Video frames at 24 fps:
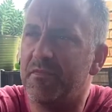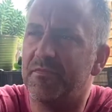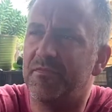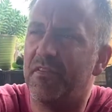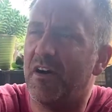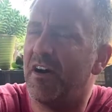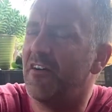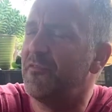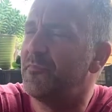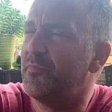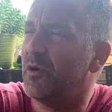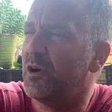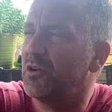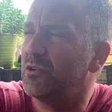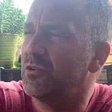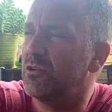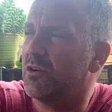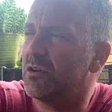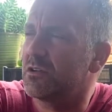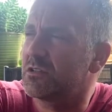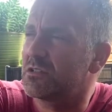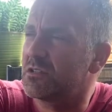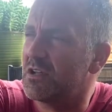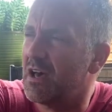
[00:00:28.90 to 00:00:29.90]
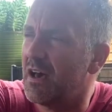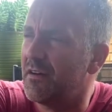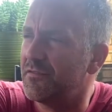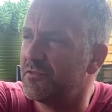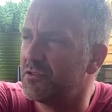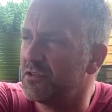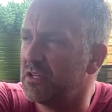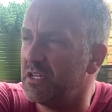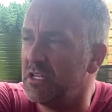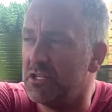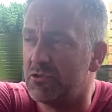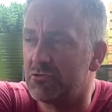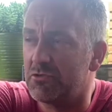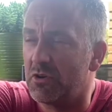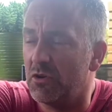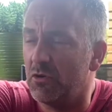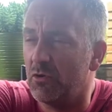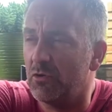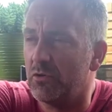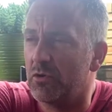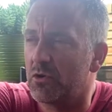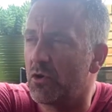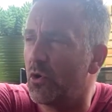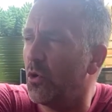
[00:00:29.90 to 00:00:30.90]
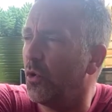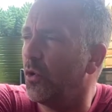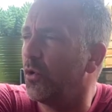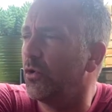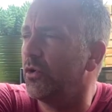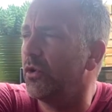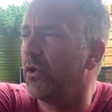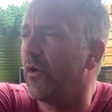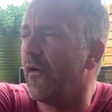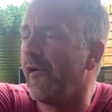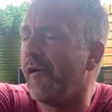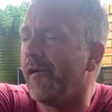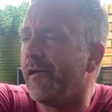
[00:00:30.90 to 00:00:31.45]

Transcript: five podcasts to have to intro or record,